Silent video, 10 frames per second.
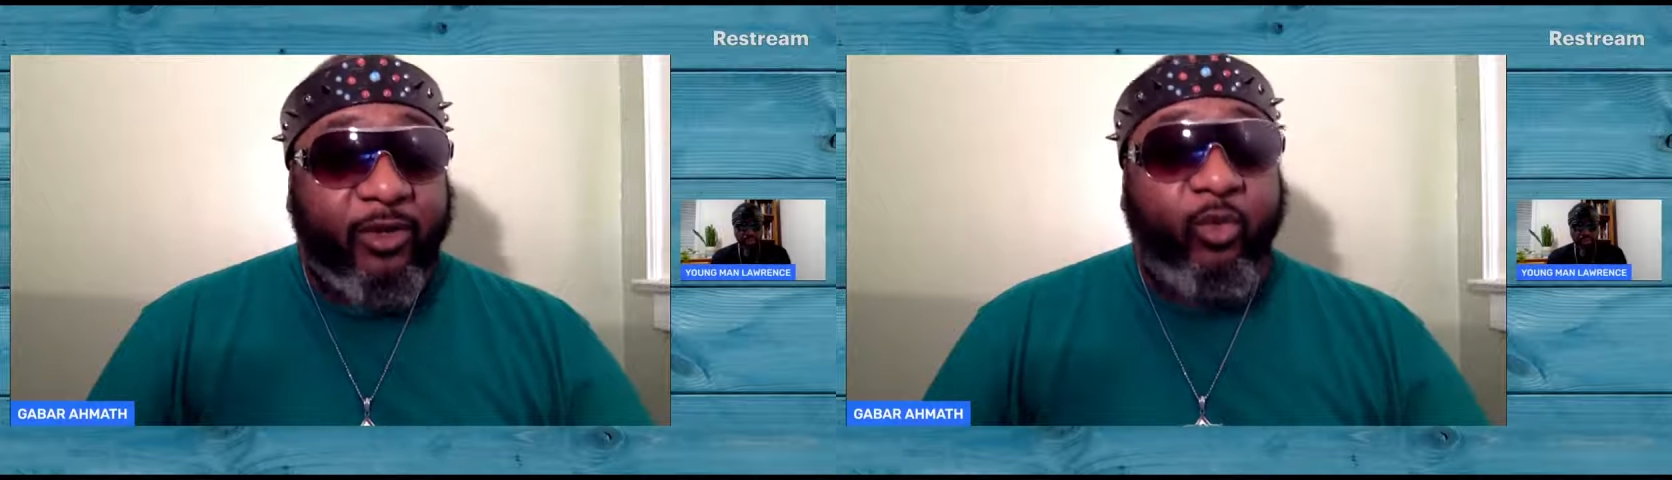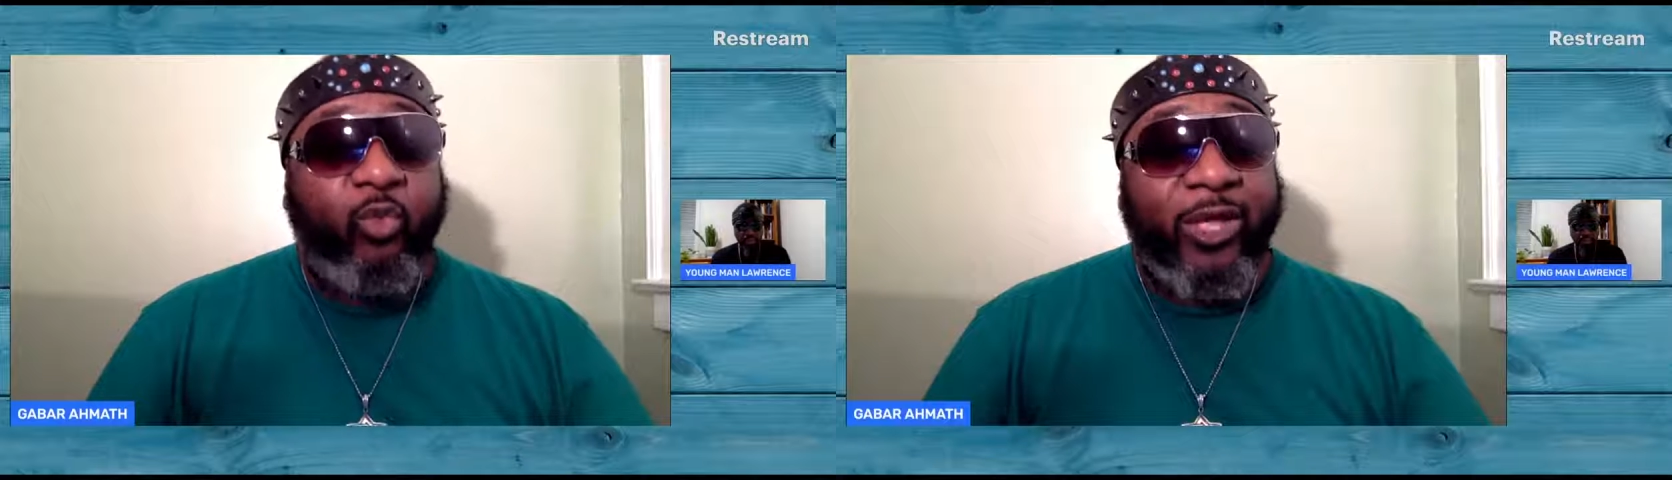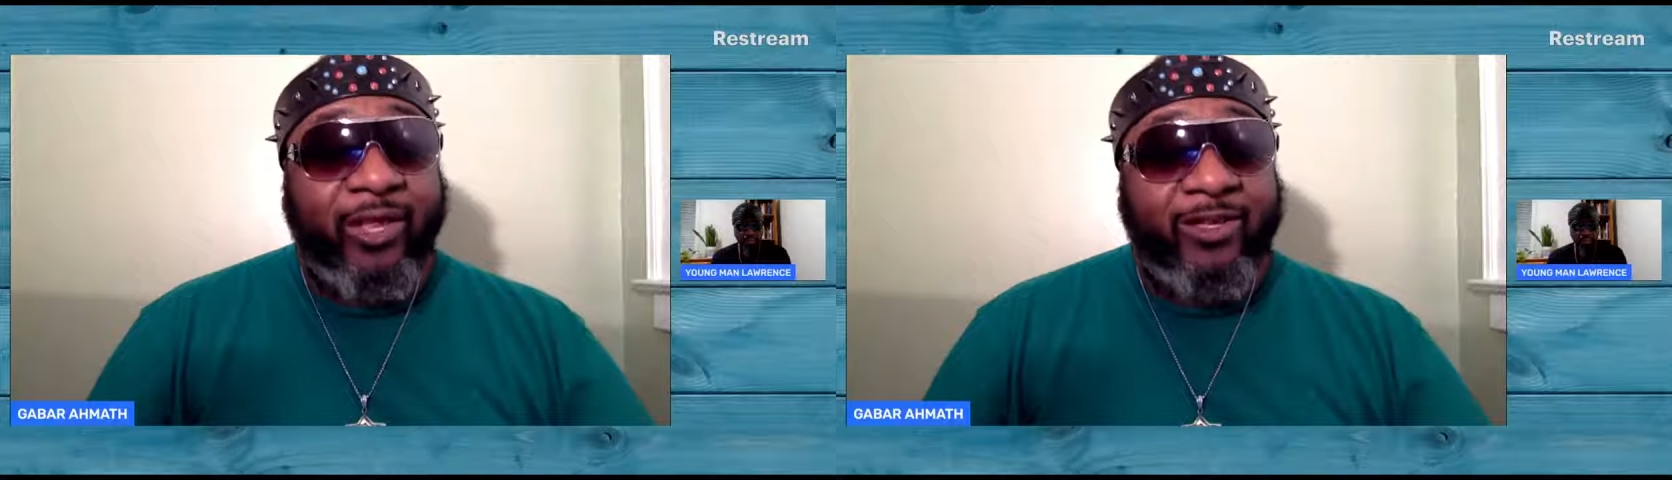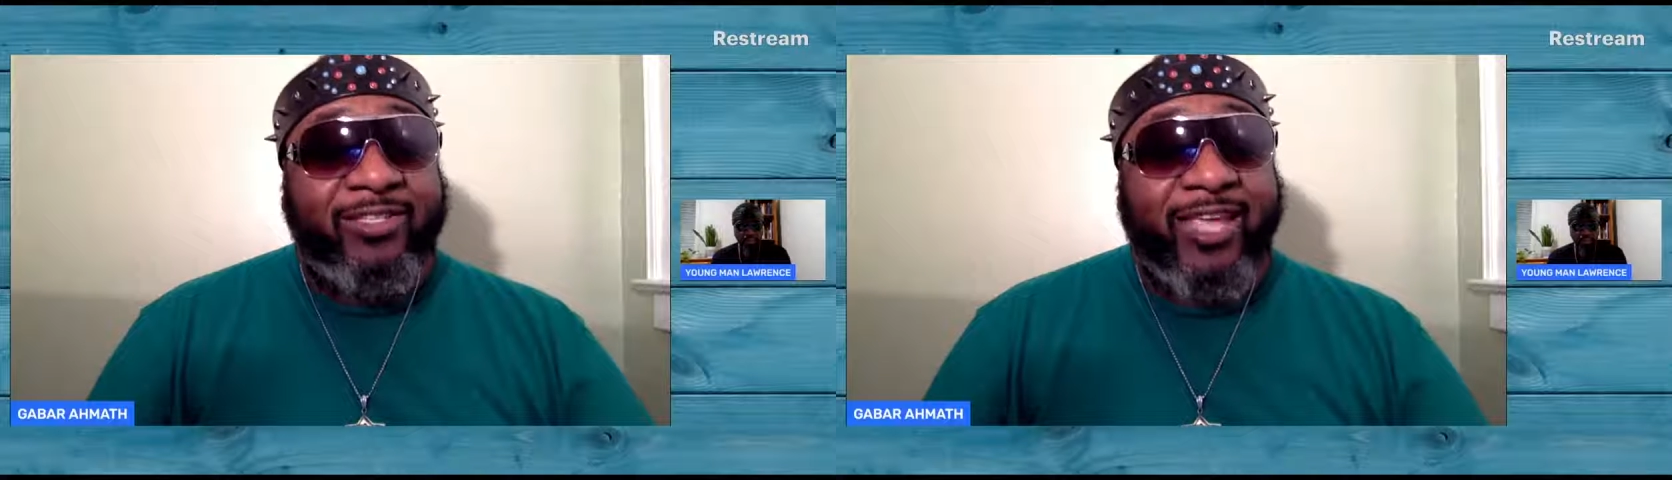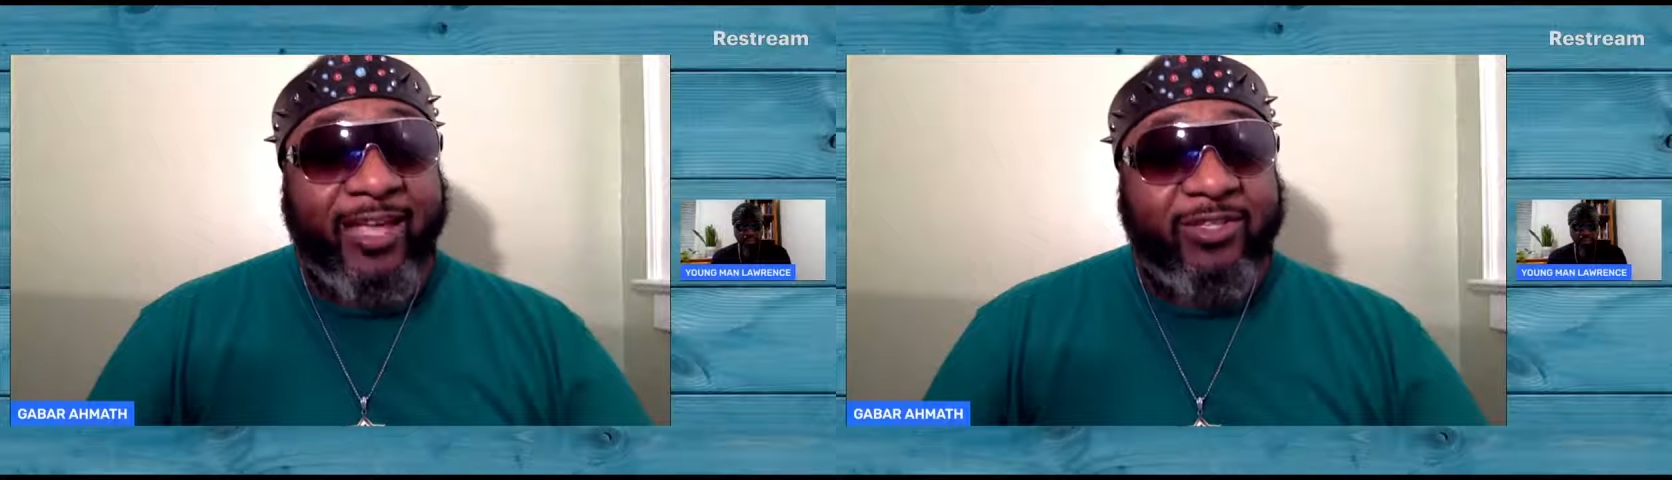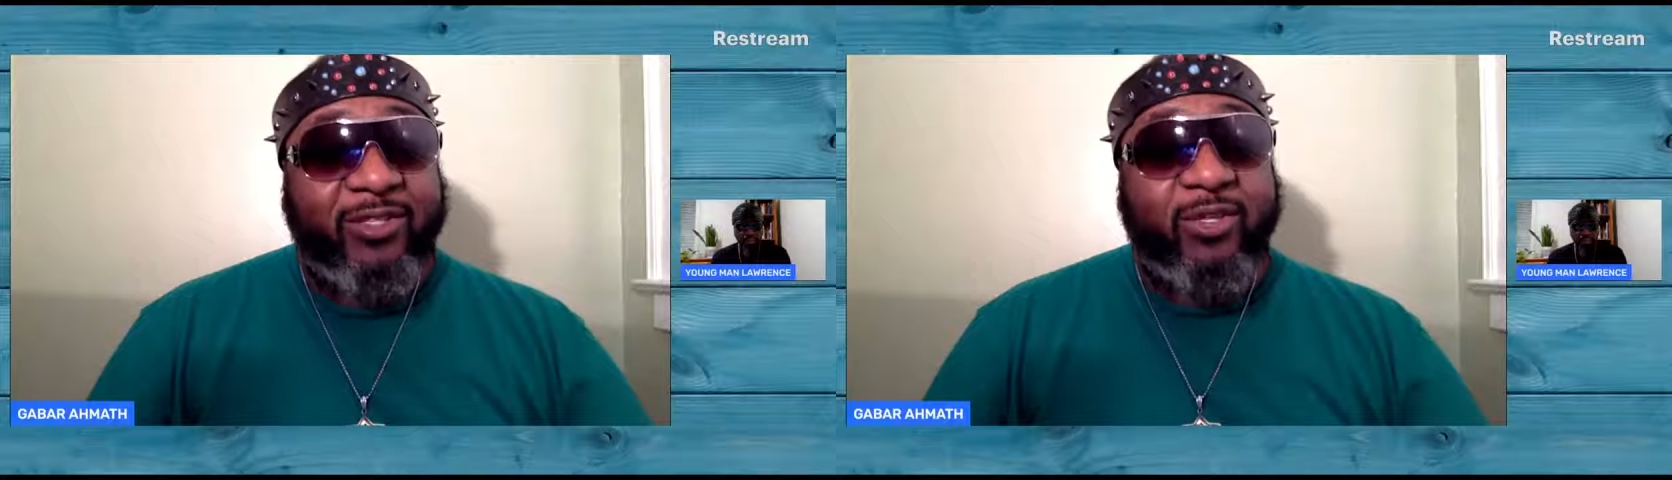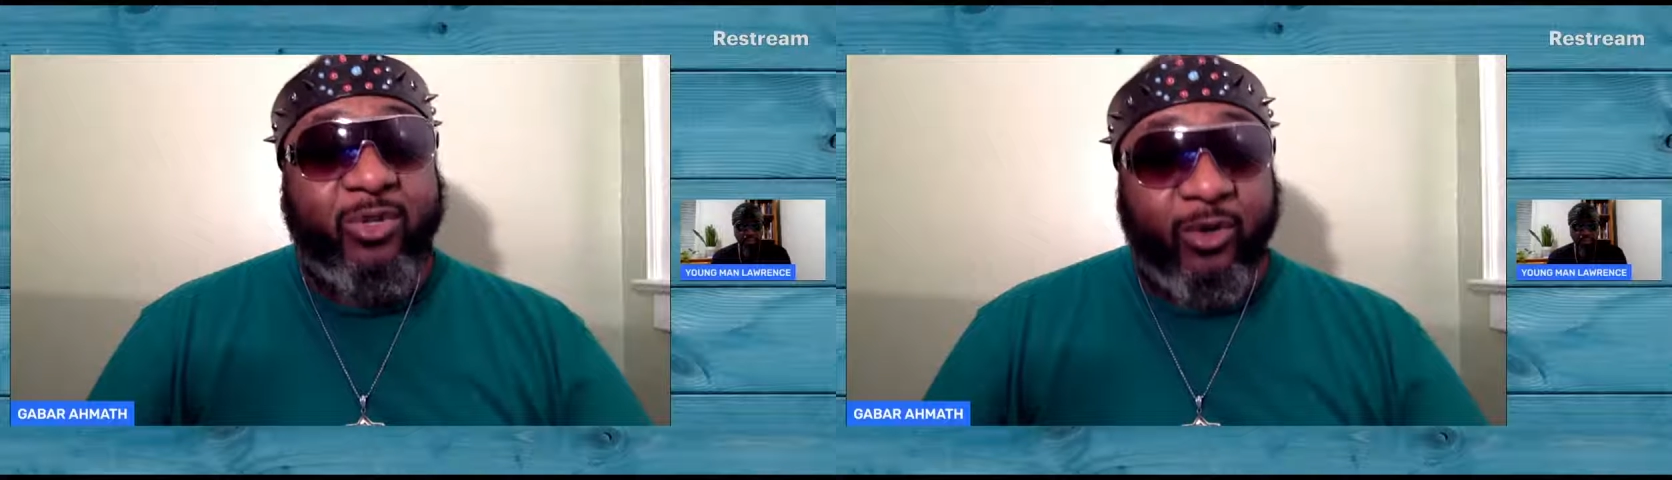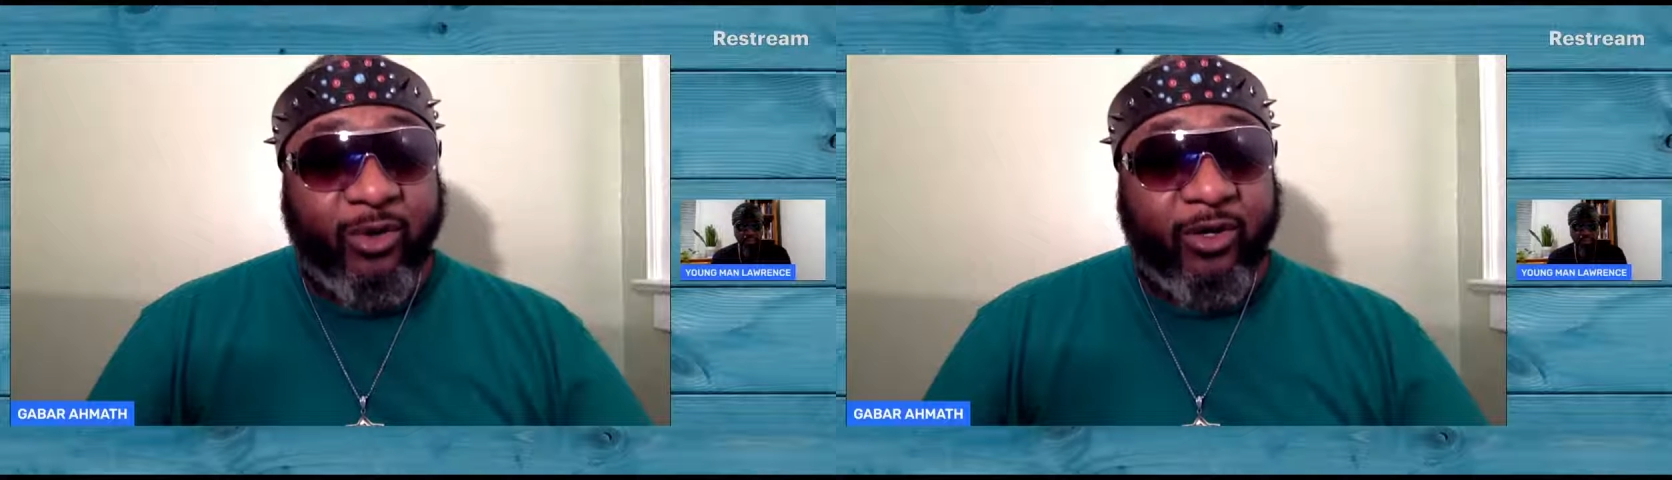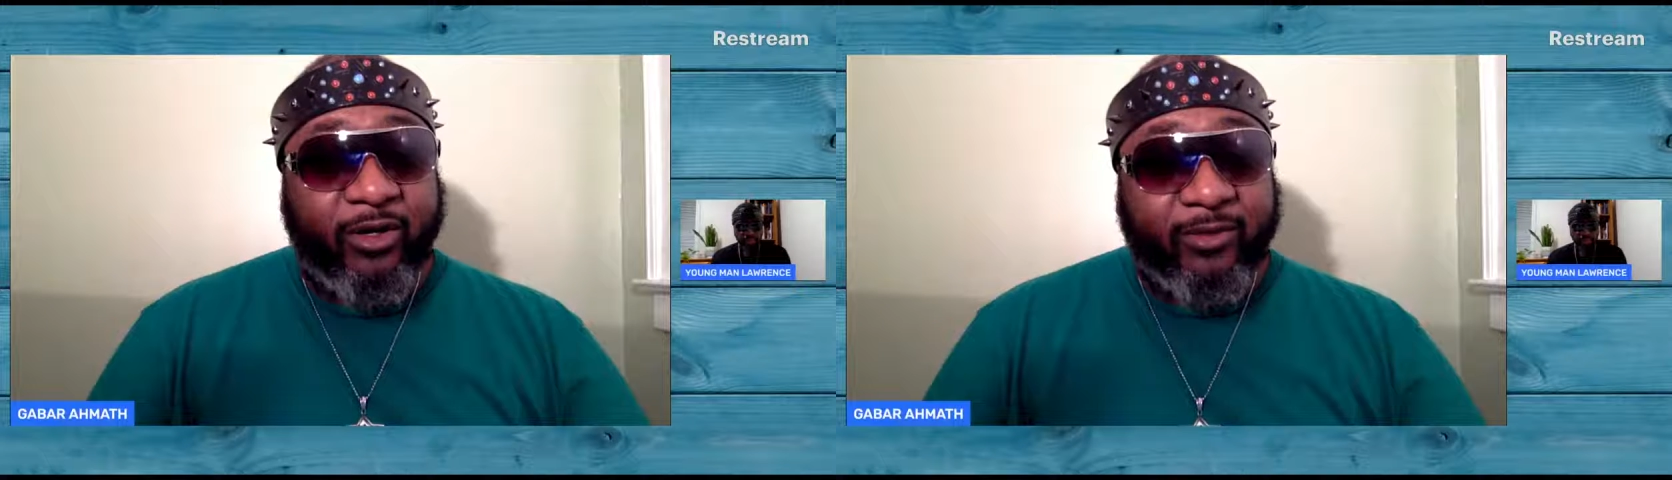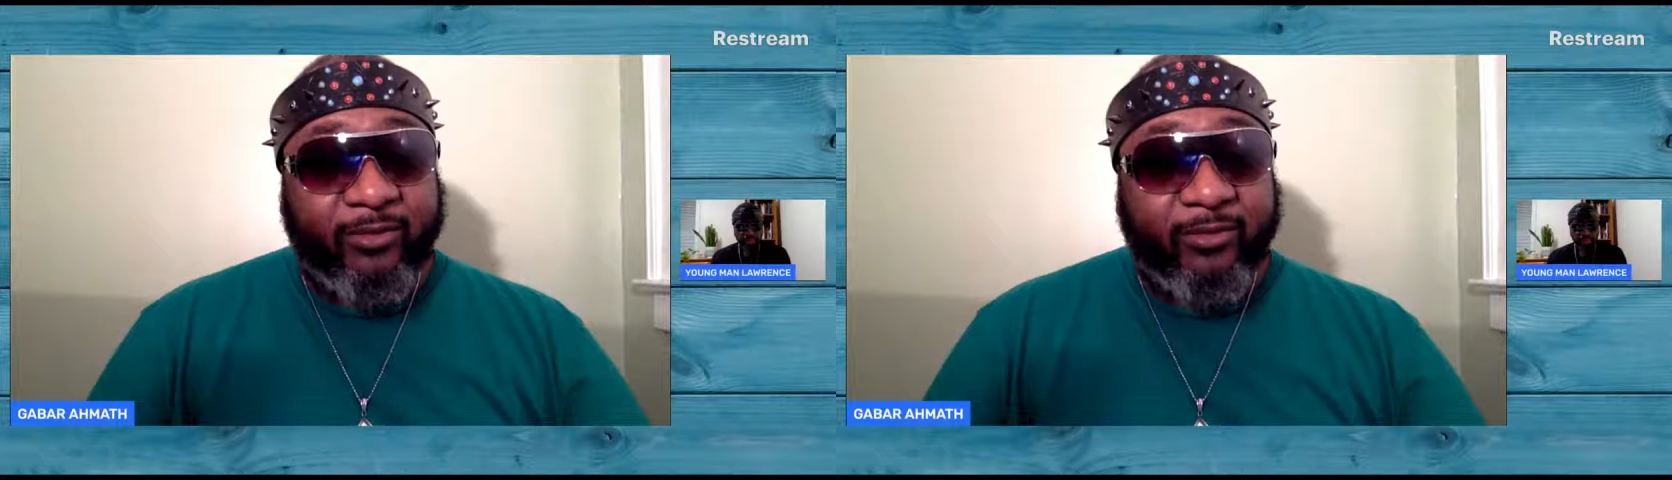The wind takes the door.